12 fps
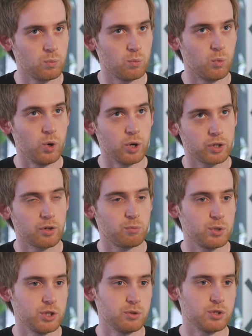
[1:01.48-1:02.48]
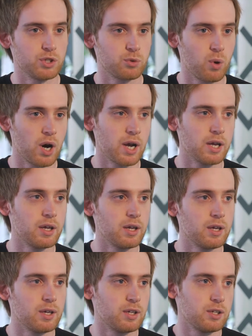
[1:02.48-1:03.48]
work that I've produced is quite
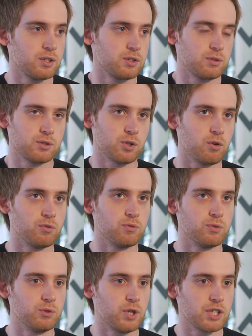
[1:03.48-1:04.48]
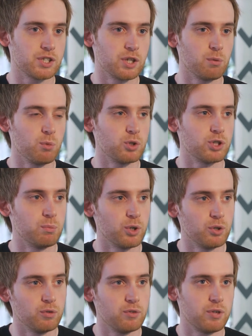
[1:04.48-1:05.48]
sort of drastic and much
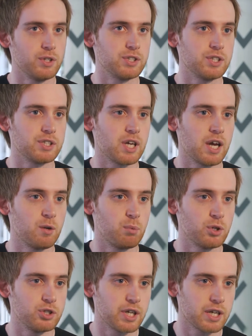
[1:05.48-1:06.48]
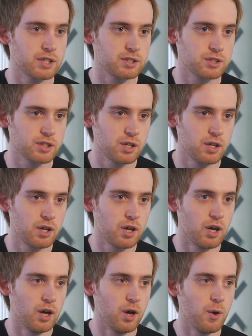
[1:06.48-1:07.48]
improved. For instance, I had a project
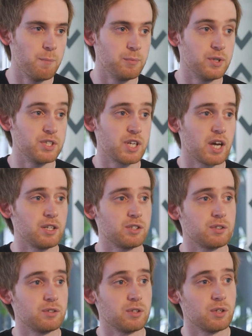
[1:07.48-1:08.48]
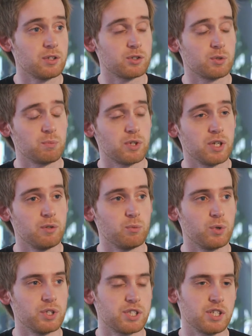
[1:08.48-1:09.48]
designing something
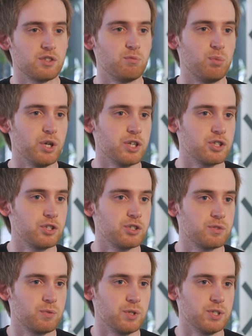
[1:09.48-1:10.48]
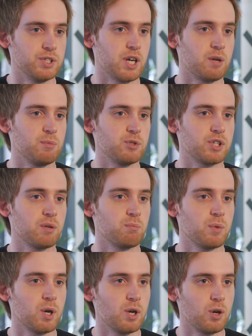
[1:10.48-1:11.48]
with a sense of Britishness for the design museum,
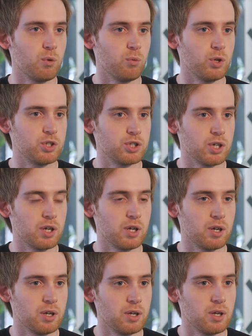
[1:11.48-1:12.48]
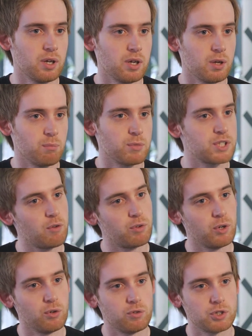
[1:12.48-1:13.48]
which myself
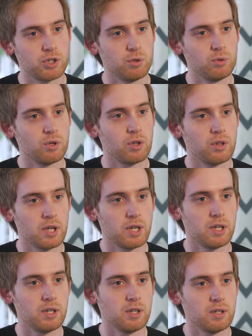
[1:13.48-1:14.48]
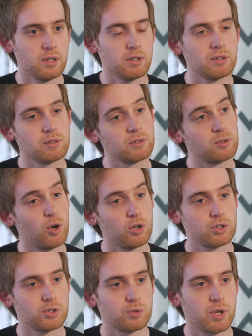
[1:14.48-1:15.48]
and another student on the
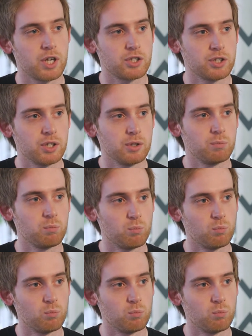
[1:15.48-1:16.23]
course actually